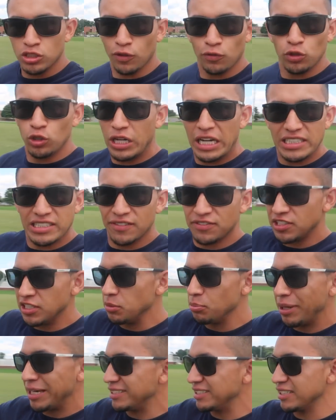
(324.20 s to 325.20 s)
So if you guys have
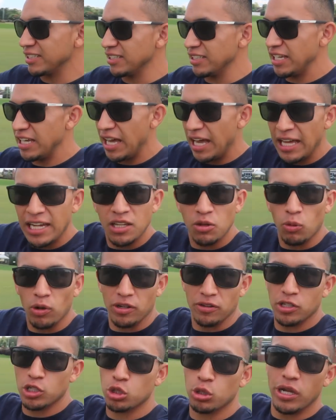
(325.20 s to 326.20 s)
seen basically any one
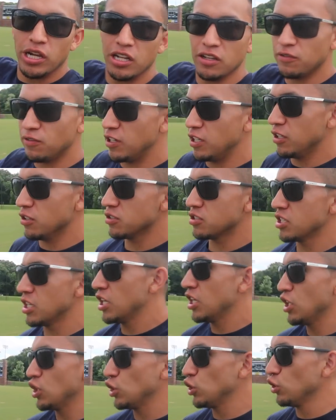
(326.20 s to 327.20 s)
of the training videos,
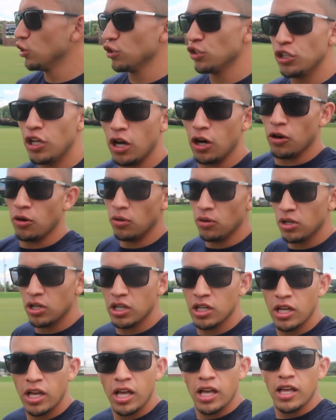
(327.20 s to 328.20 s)
you'll know
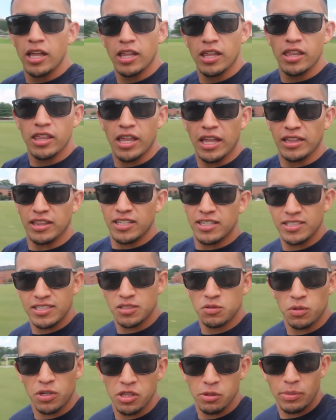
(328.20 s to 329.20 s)
that this
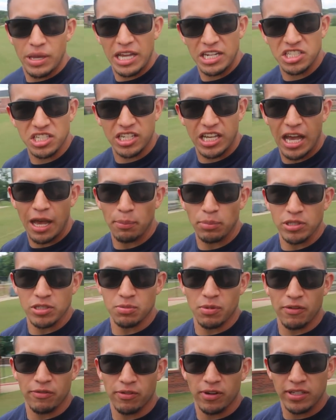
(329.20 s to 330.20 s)
is where the magic happens,
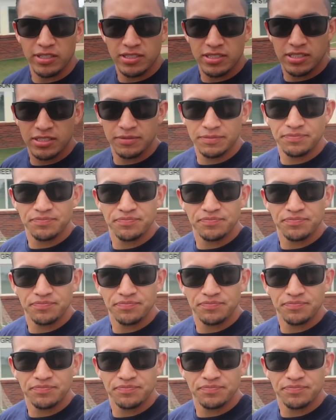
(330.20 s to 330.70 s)
my friends.